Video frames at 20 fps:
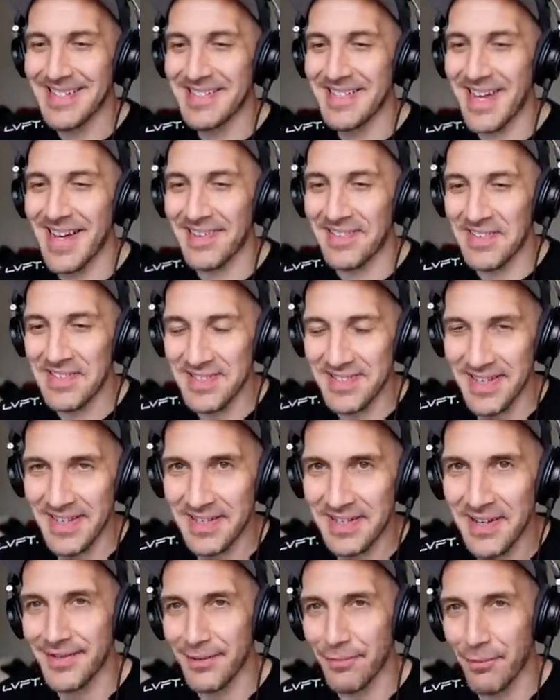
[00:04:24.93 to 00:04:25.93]
exactly. It's
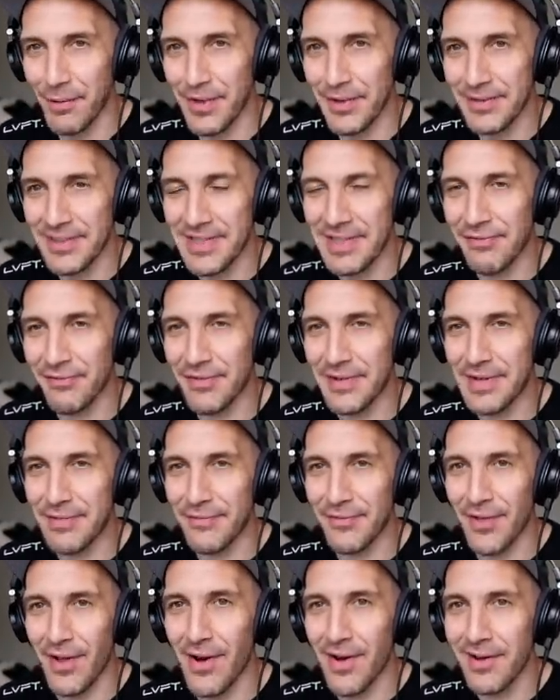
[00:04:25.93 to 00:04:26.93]
like the royalty free
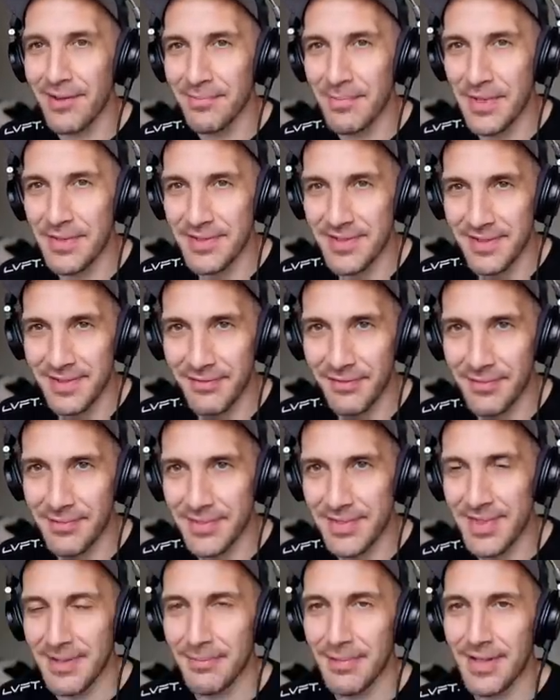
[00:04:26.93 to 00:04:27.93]
vlog music
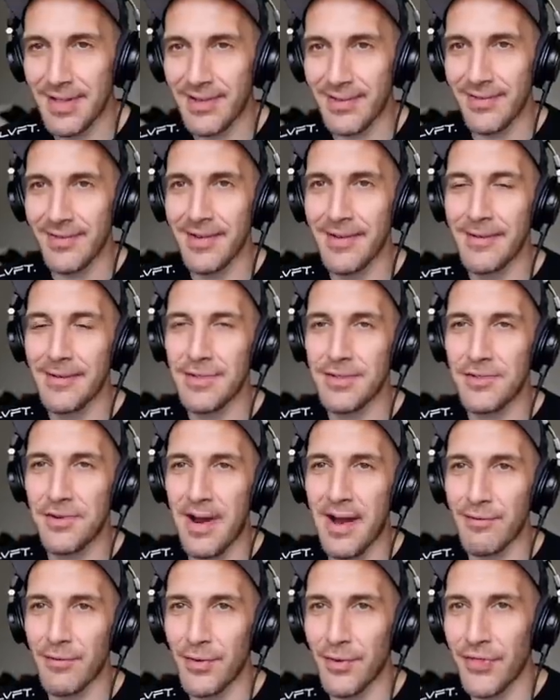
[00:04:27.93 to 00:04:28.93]
from some like
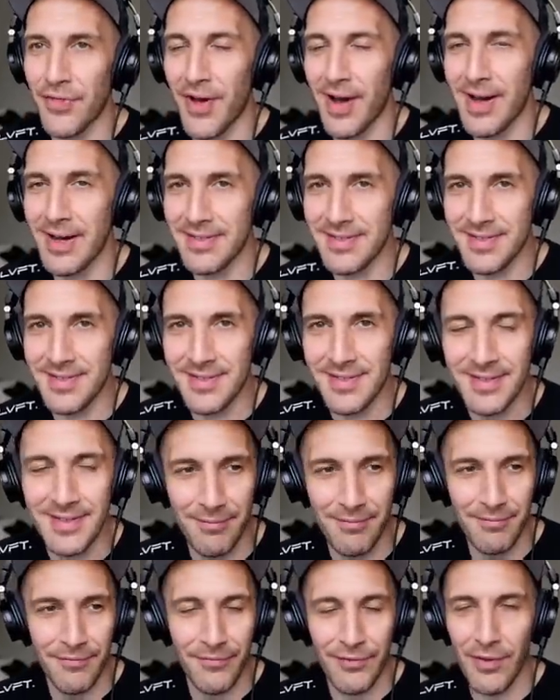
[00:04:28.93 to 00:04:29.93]
travel thoughts
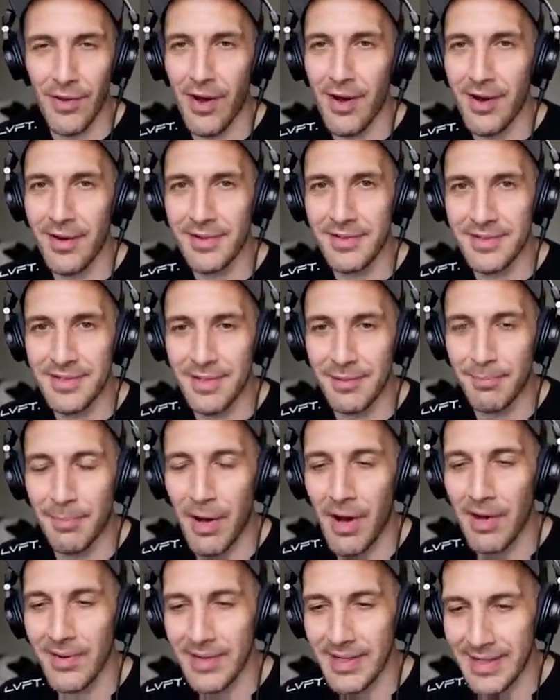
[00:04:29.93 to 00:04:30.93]
vlog to
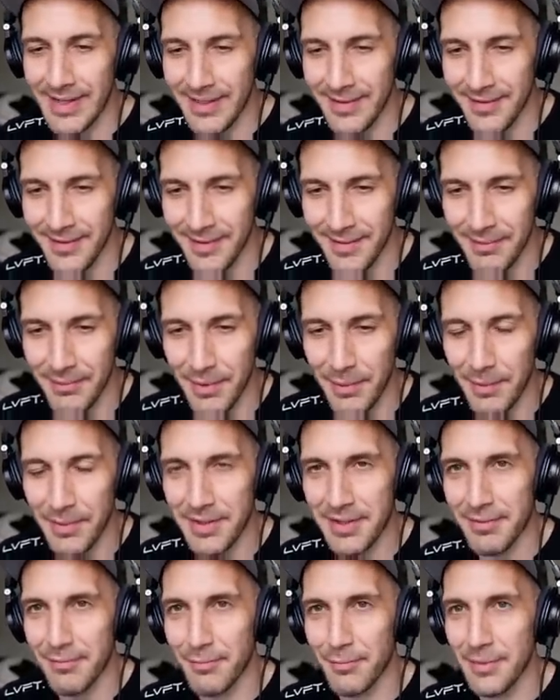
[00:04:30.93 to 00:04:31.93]
Bali, but
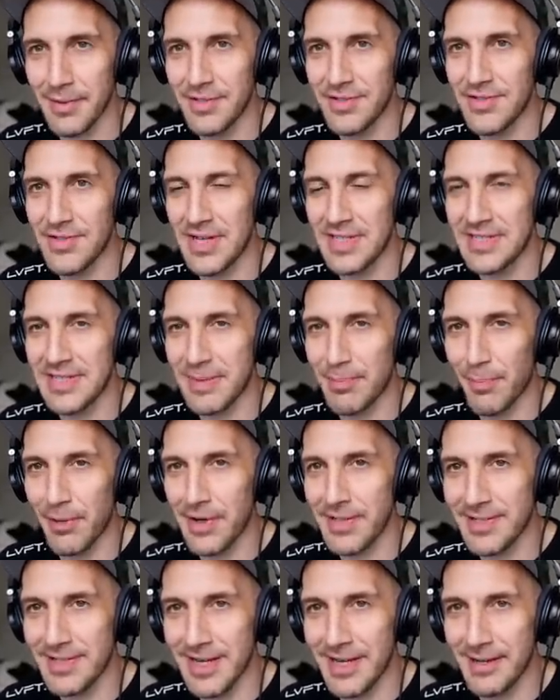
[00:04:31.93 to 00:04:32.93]
with with djenty
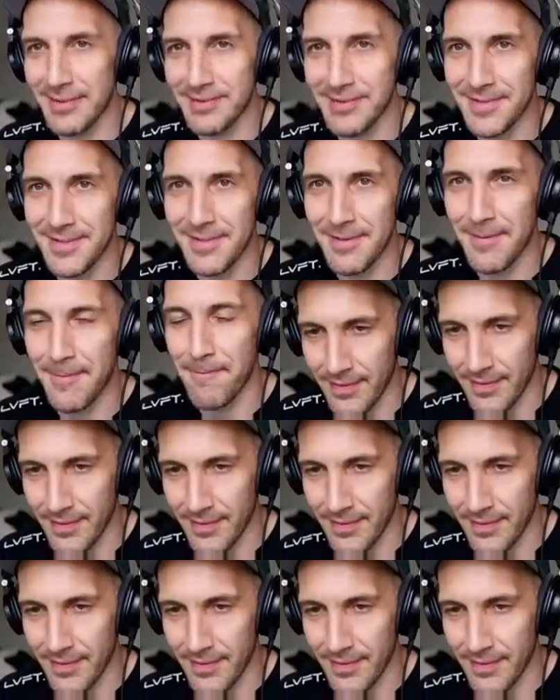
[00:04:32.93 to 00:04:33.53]
breakdowns.